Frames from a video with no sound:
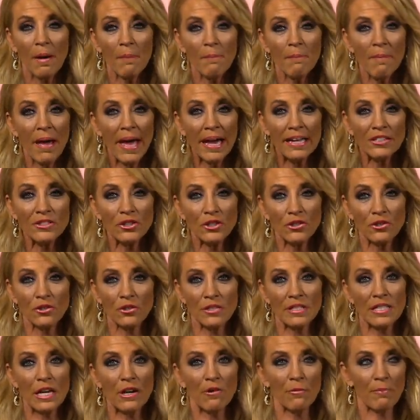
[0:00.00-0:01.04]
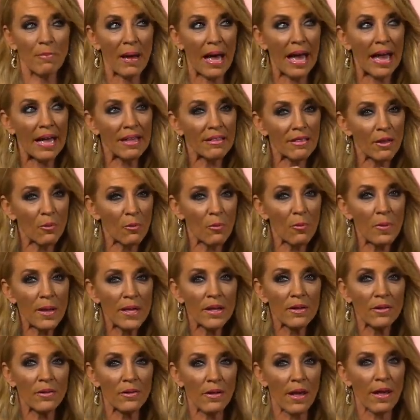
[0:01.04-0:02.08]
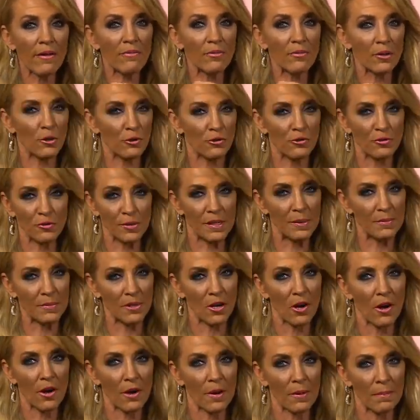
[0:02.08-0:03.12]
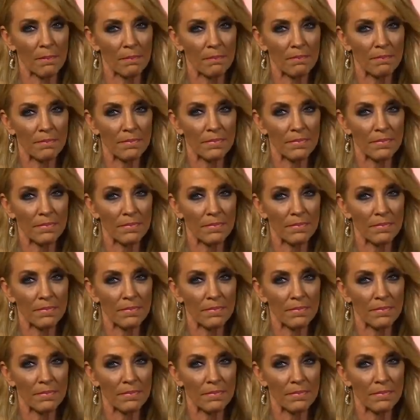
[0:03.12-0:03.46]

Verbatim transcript: Imagine yourself behind the wheel of your dream car.